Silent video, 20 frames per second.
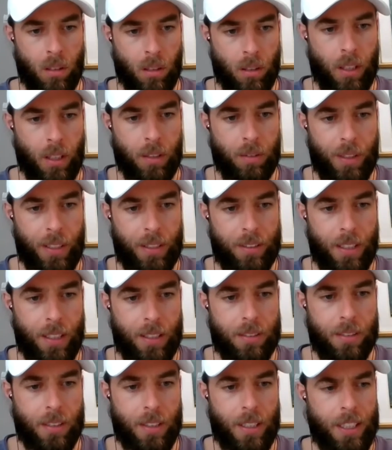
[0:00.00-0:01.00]
Okay,
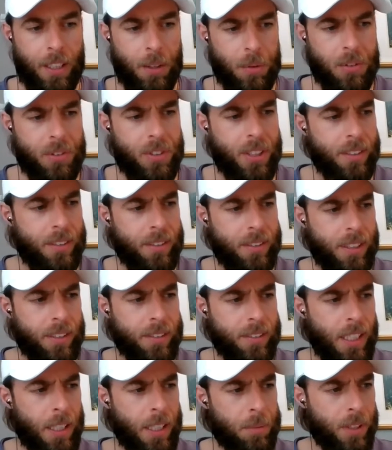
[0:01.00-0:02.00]
fantastic. And there were six
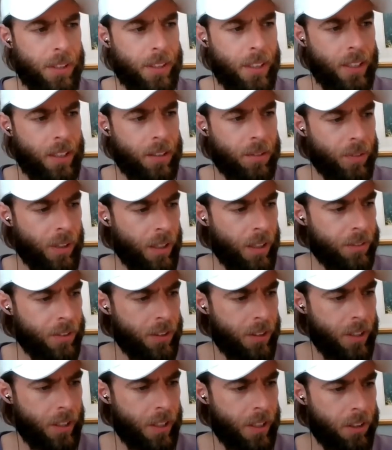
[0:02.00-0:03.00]
teams, I think, involved
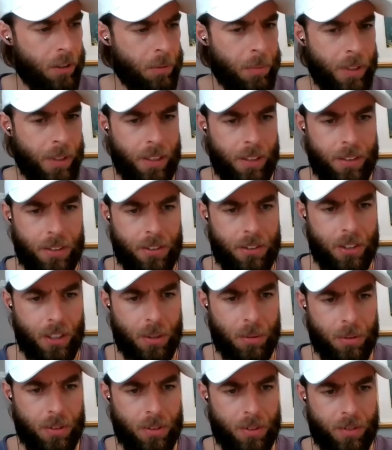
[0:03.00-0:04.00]
in the intermediate this
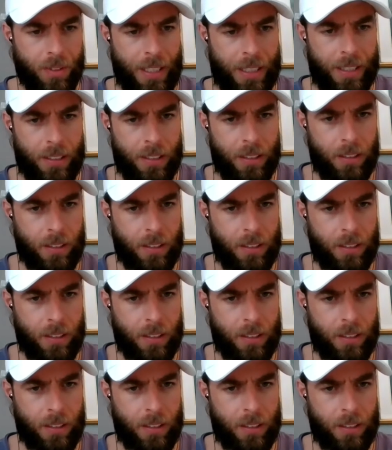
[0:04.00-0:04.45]
year. Was it, Frank?